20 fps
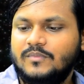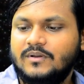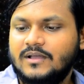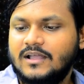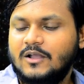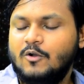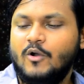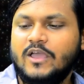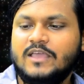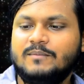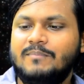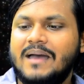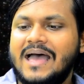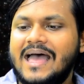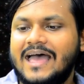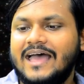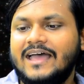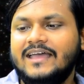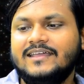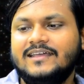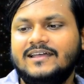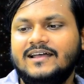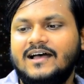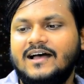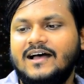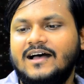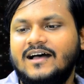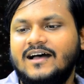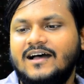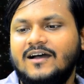going back,
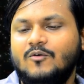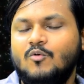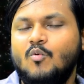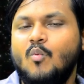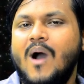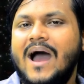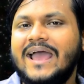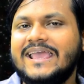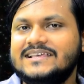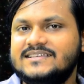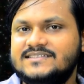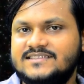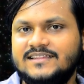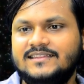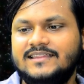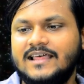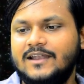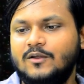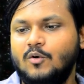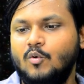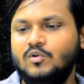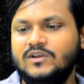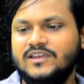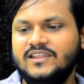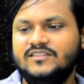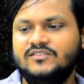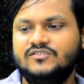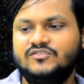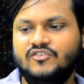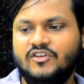why is it that
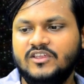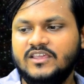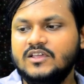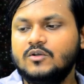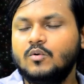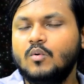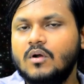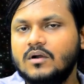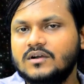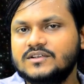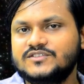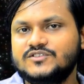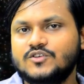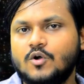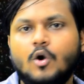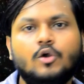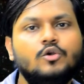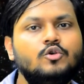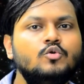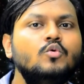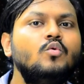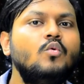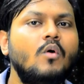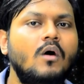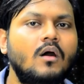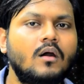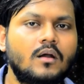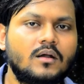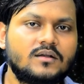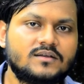only 3 quarks or 2
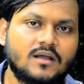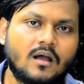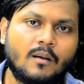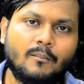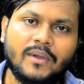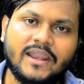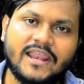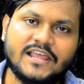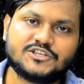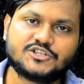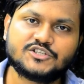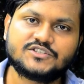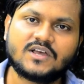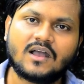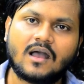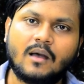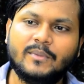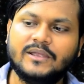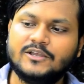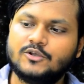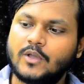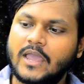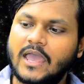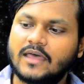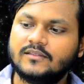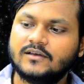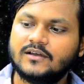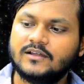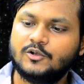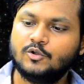quark combinations are coming
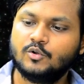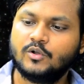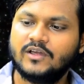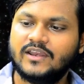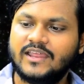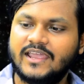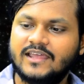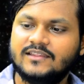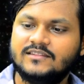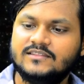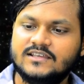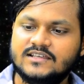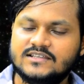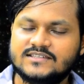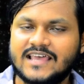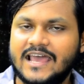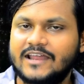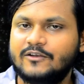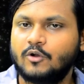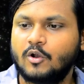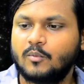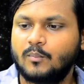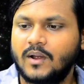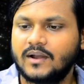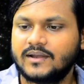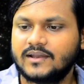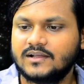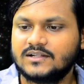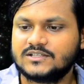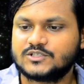together to create these hadron
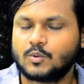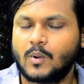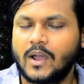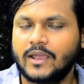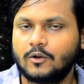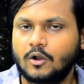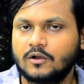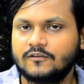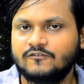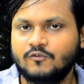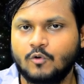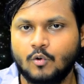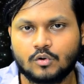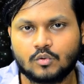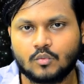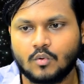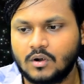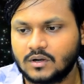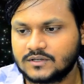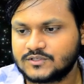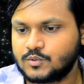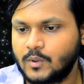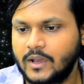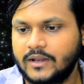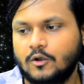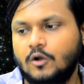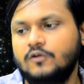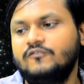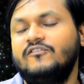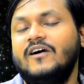particles? Why not 4 quarks? Why
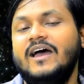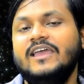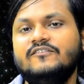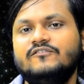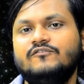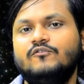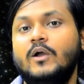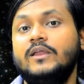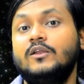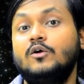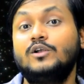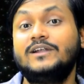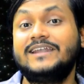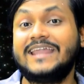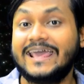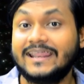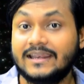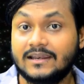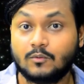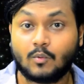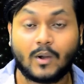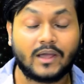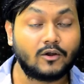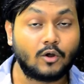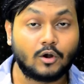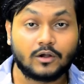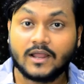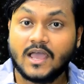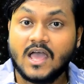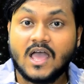not 5? Why not 10? Why not